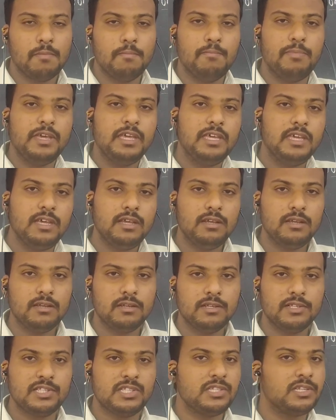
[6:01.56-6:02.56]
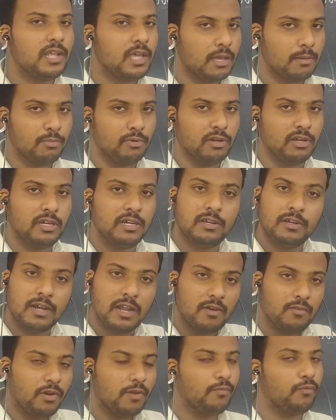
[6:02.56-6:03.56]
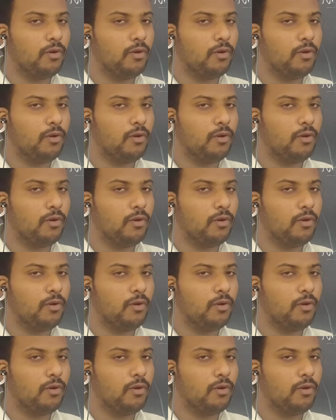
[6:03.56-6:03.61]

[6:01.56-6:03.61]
being stable. It never